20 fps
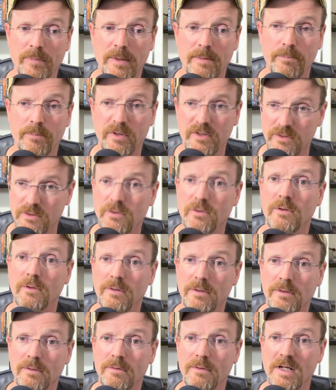but it's
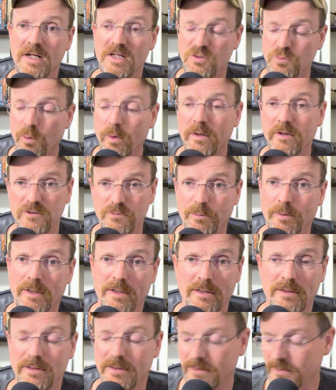good and it's well
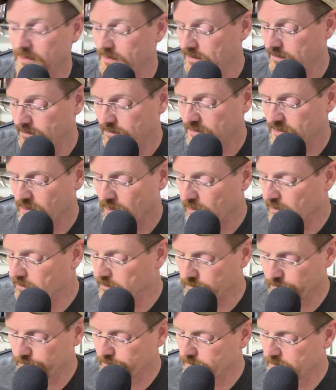explained. So
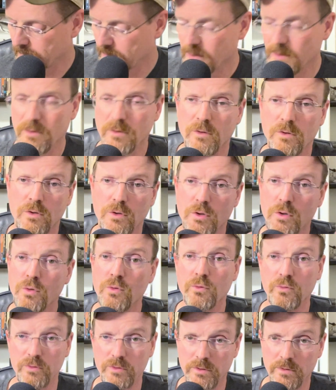
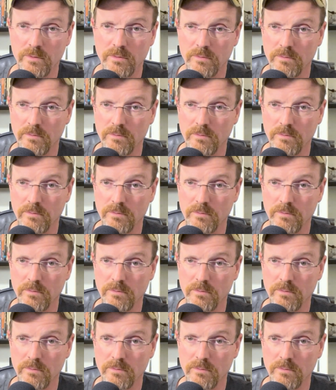huge